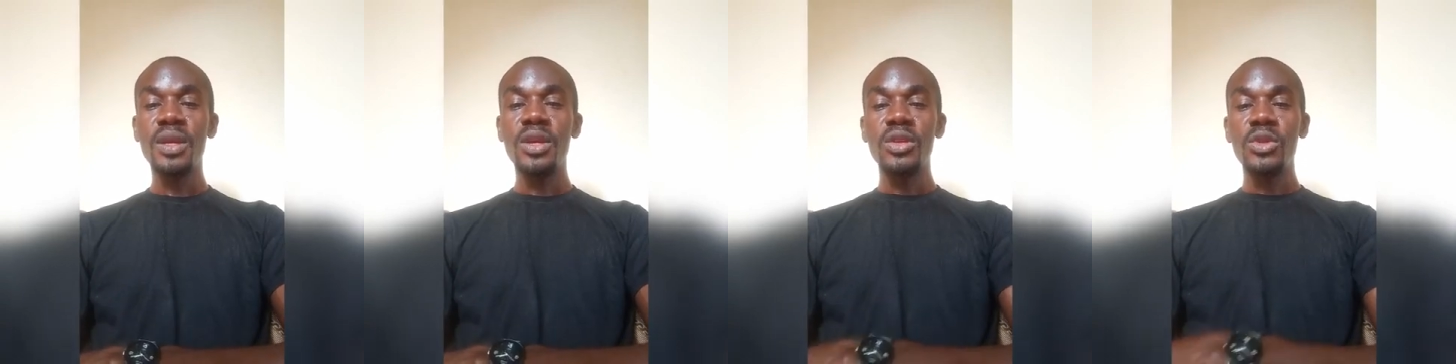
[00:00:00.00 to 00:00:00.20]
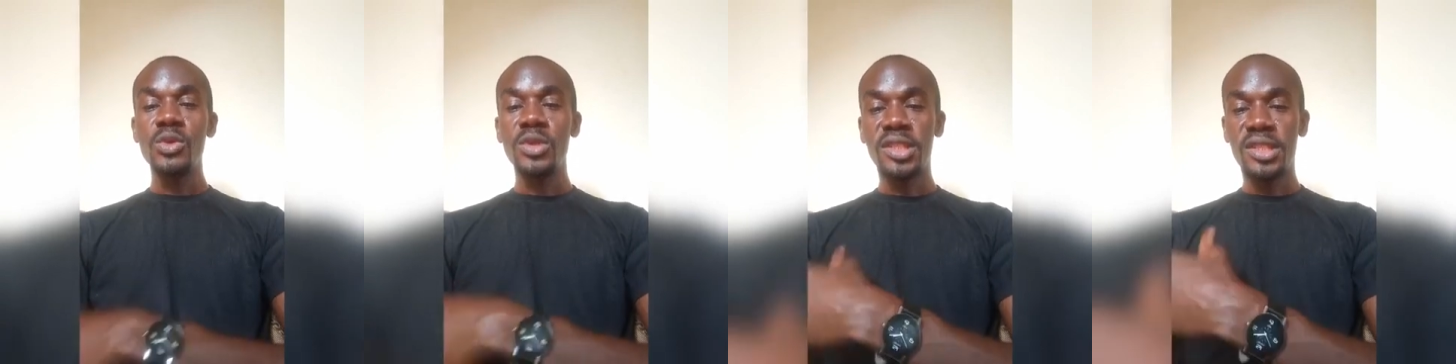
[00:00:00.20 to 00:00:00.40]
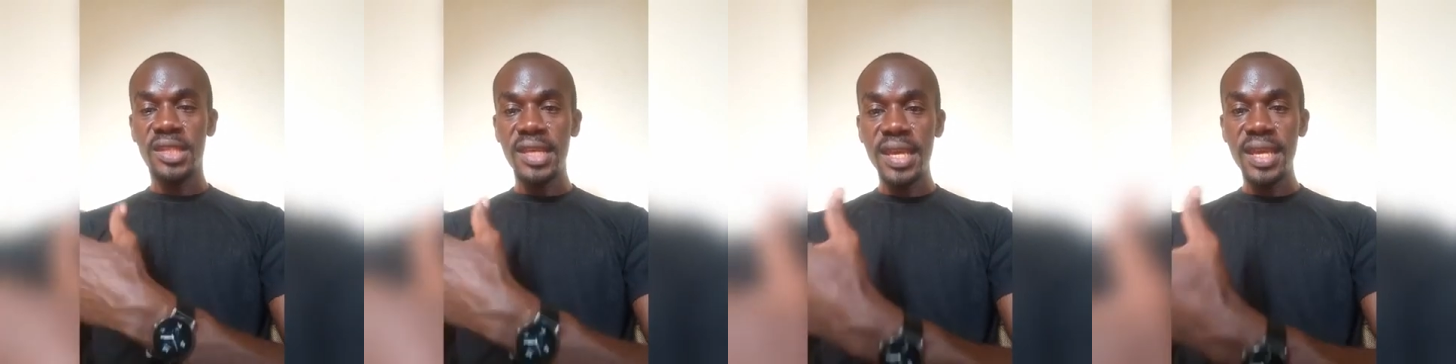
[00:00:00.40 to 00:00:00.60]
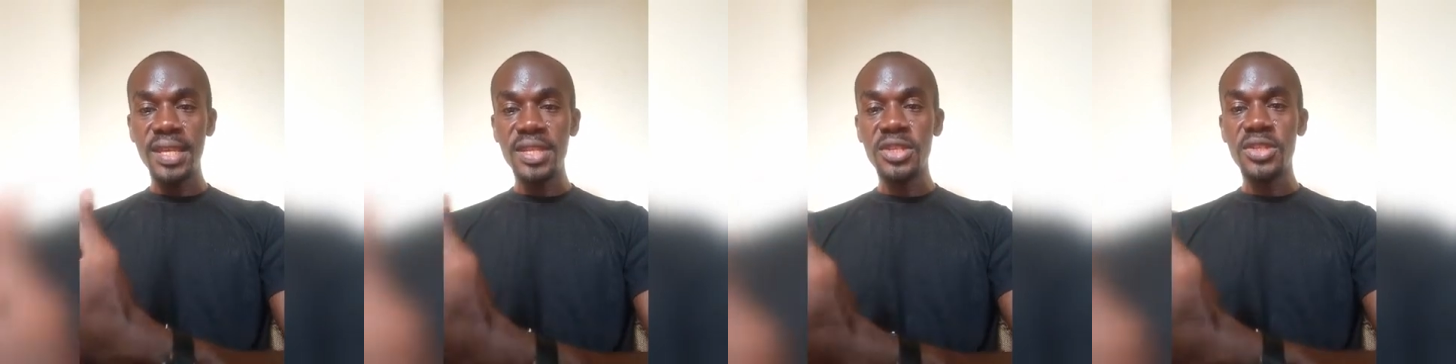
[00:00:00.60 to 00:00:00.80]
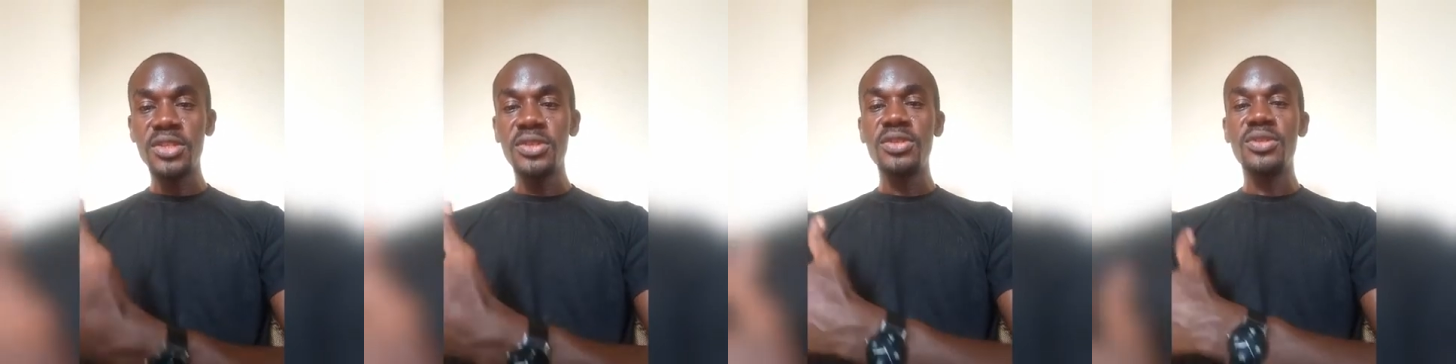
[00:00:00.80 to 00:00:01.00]
You
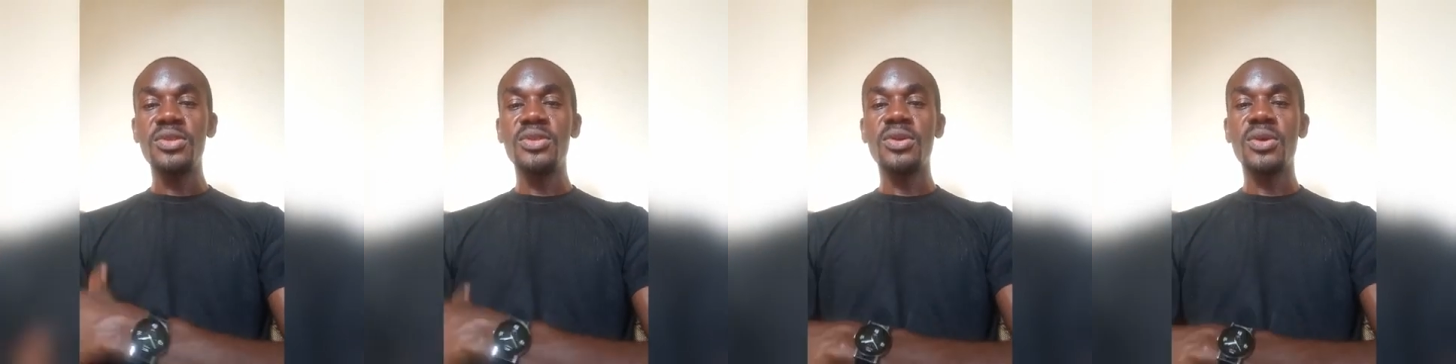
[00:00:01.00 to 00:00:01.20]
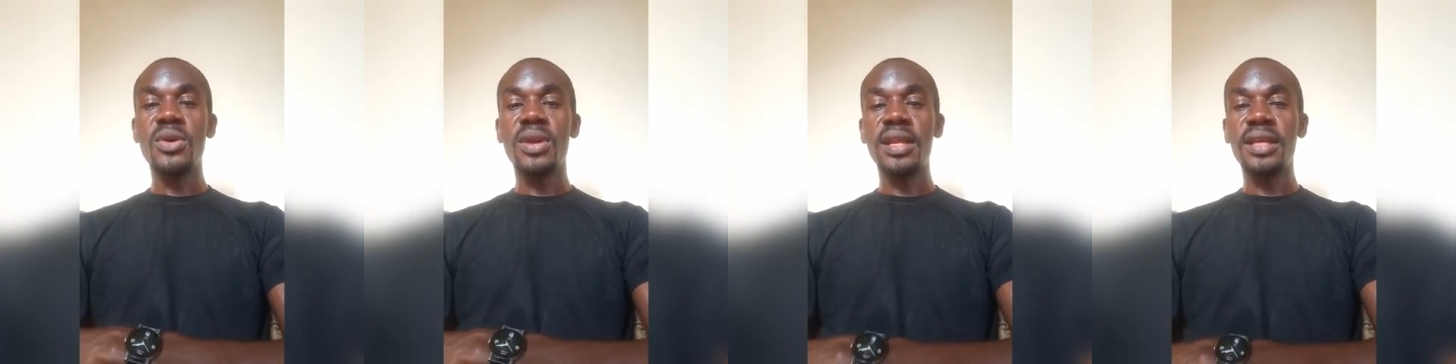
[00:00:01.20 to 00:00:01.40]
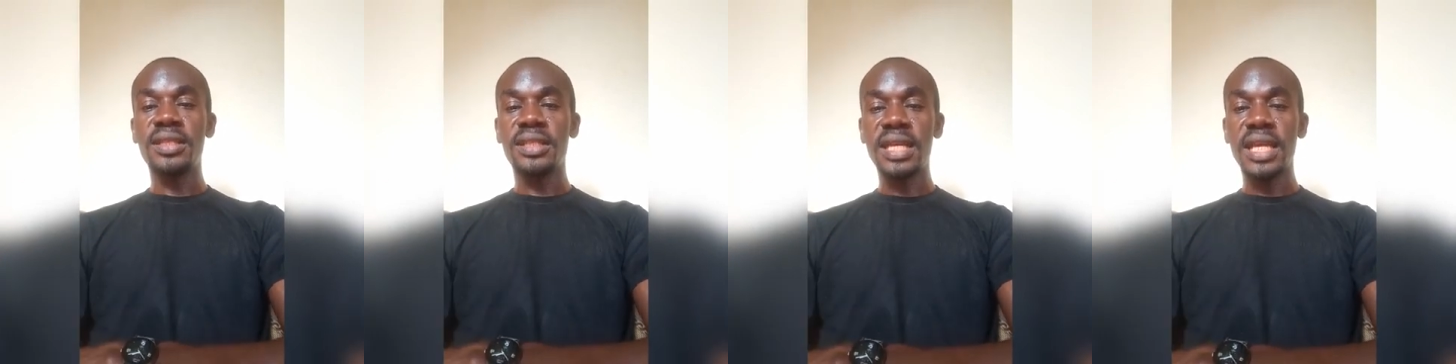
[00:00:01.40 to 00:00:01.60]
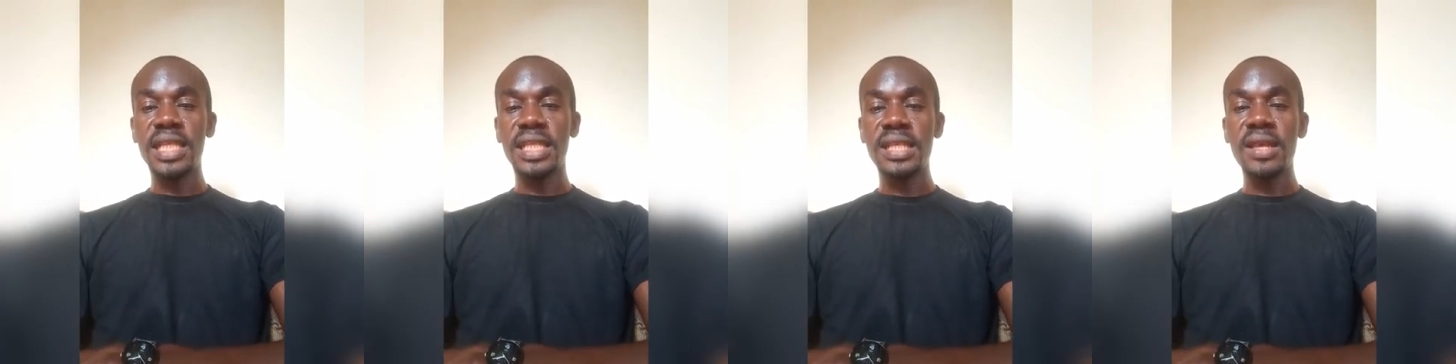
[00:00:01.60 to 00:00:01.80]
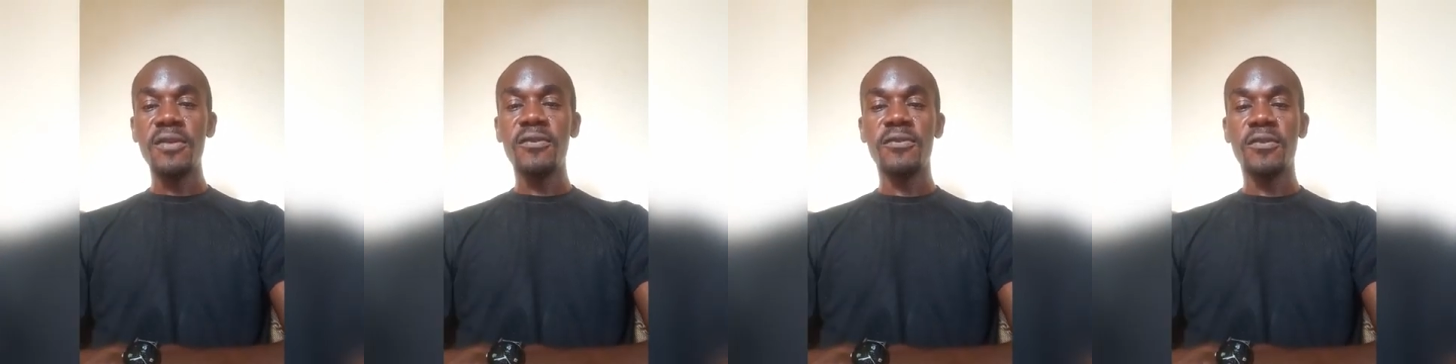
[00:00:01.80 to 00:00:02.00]
change your
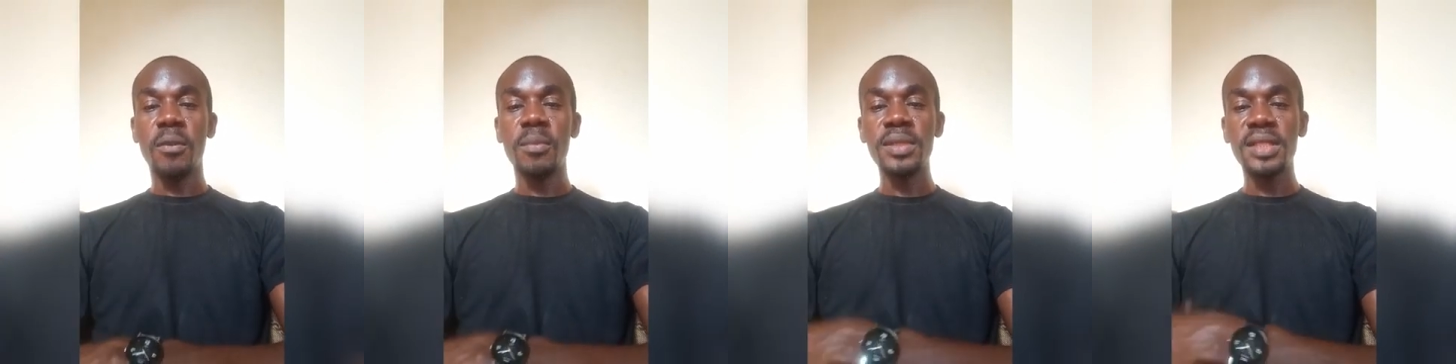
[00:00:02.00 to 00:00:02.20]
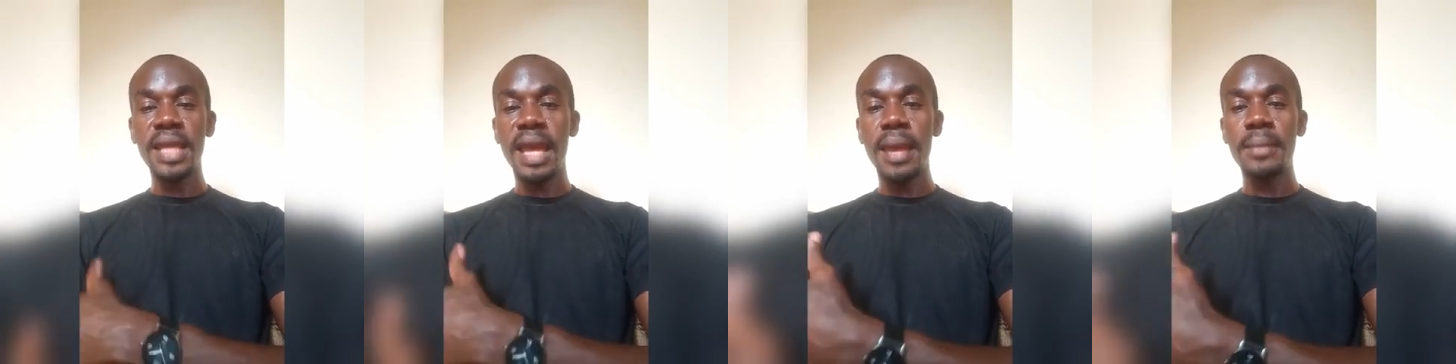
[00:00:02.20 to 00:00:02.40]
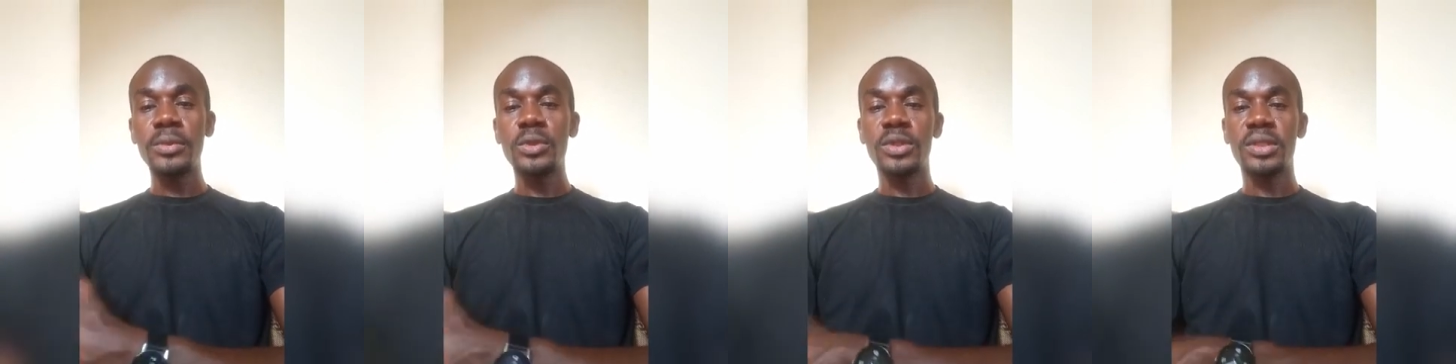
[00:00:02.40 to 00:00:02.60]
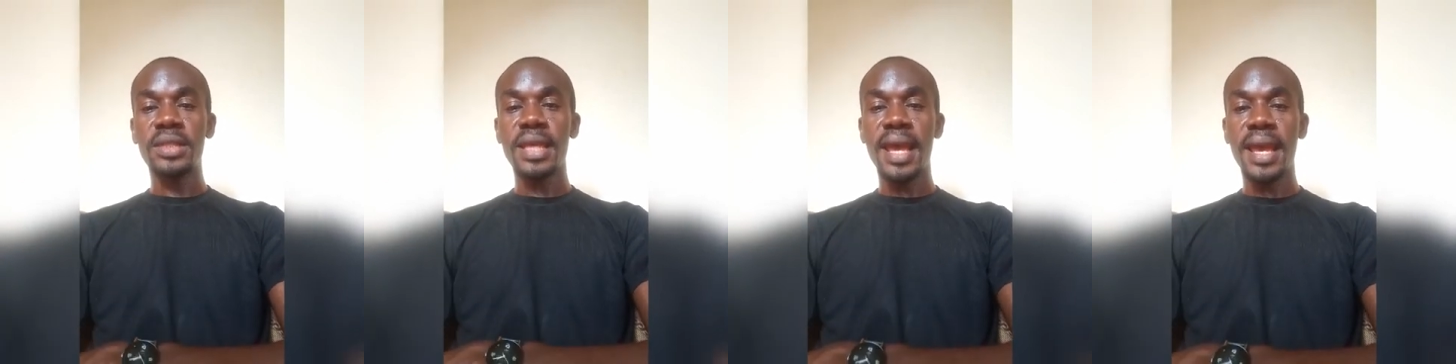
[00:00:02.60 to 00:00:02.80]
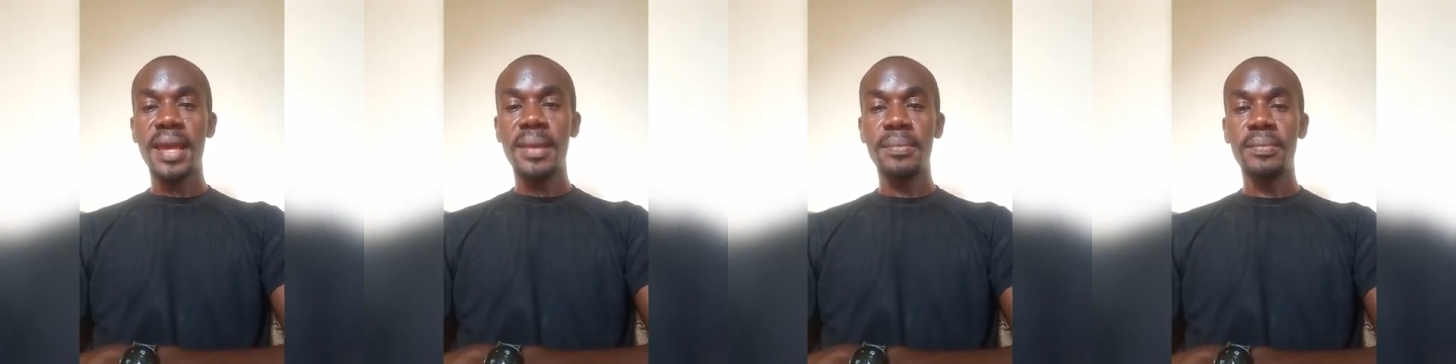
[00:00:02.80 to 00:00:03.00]
litters from time to
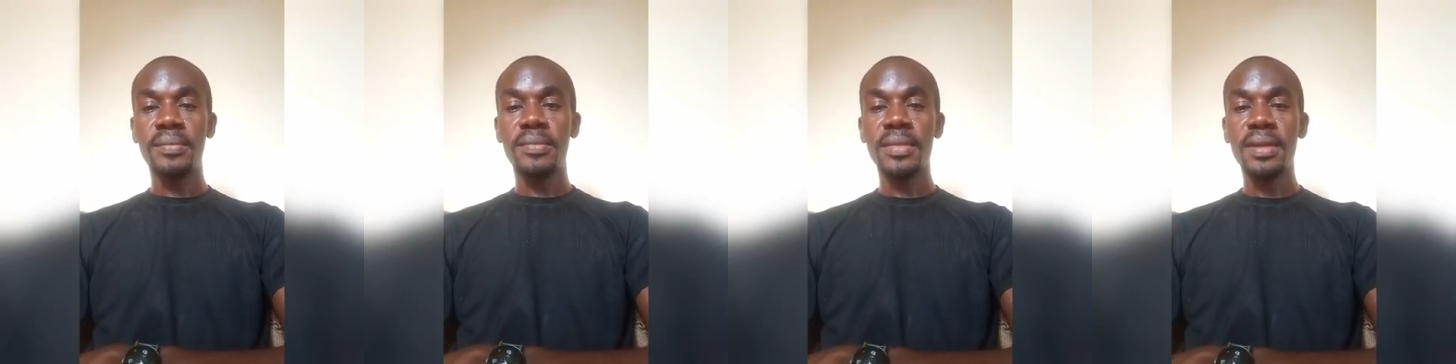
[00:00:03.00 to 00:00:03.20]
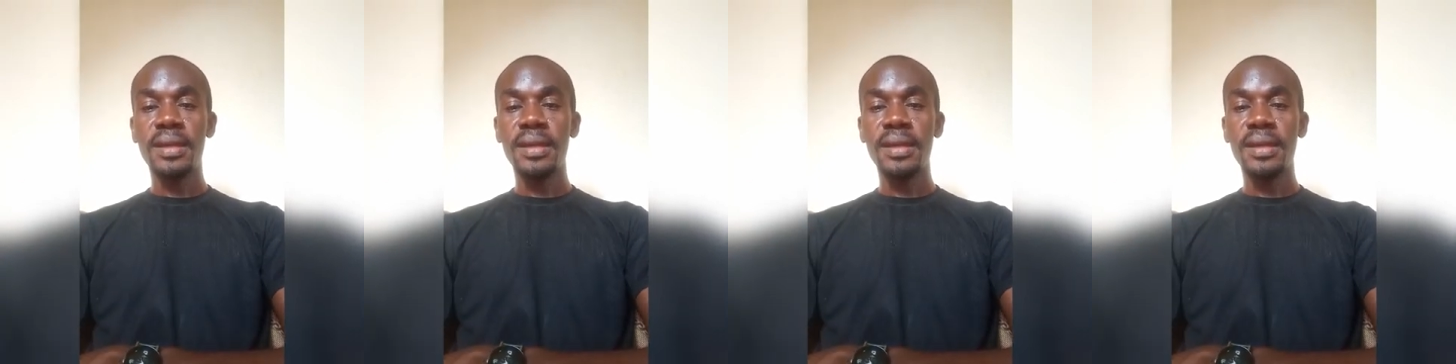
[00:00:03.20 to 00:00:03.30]
time